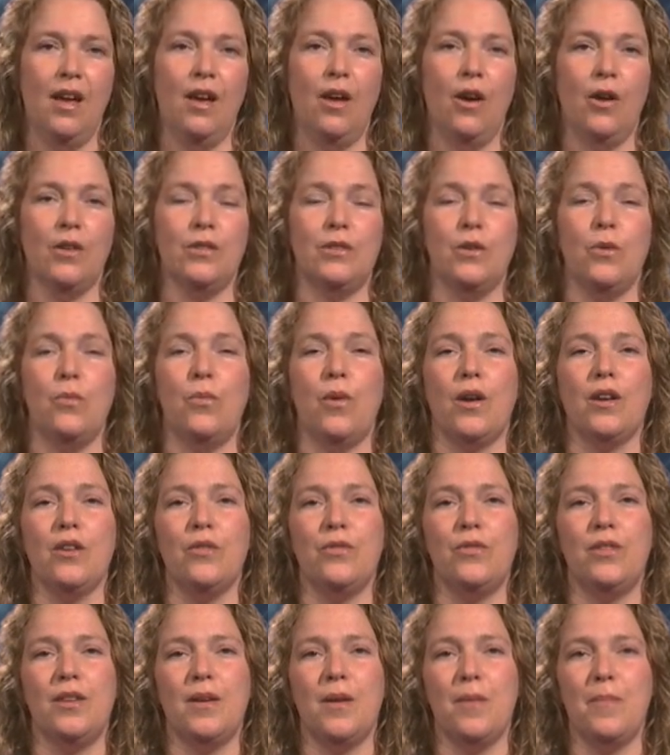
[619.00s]
Also, one
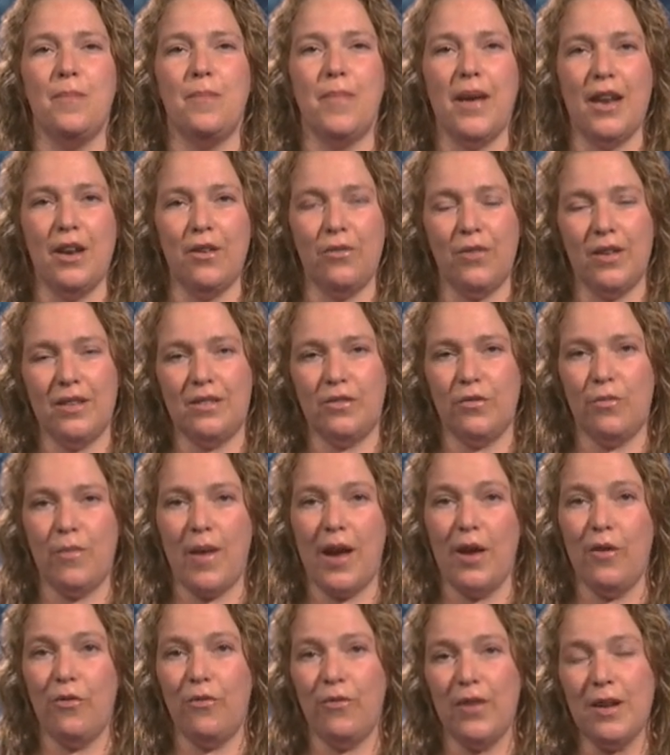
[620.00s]
of the benefits of
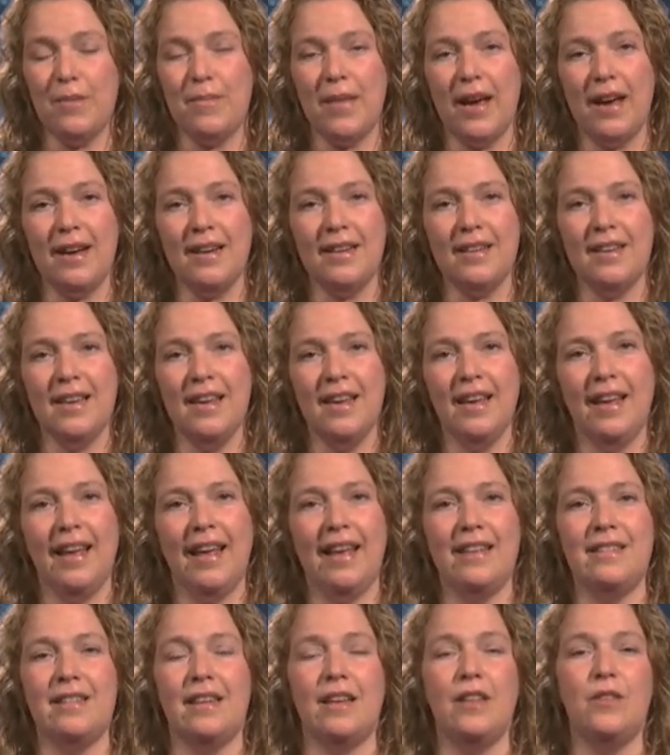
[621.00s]
biofeedback
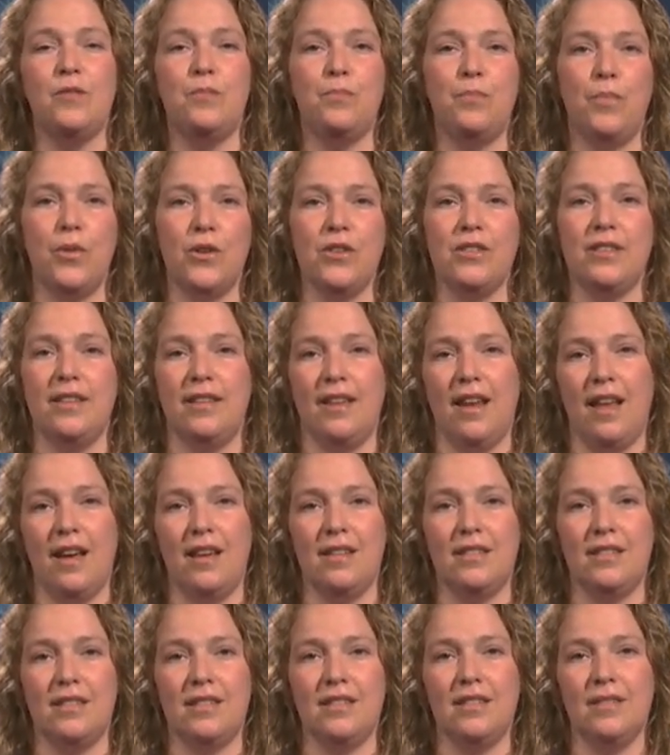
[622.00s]
is that it's
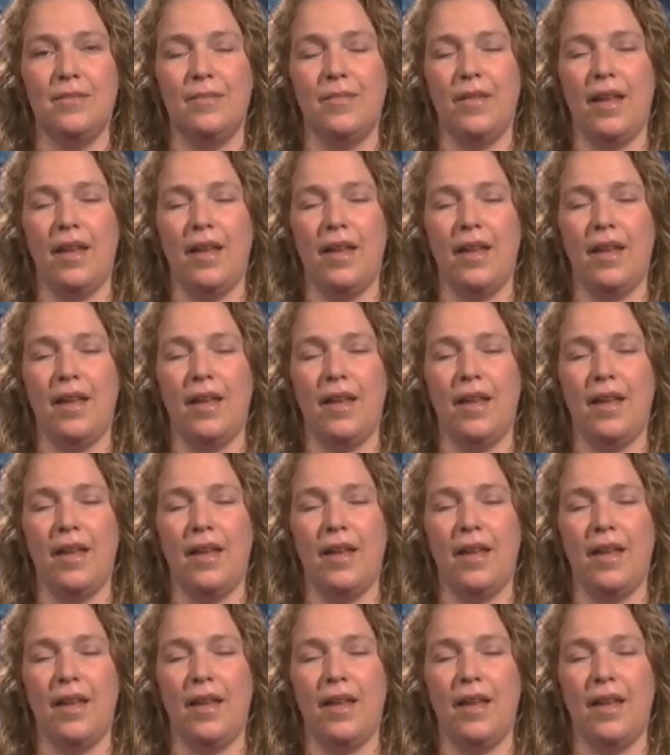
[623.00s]
personalized.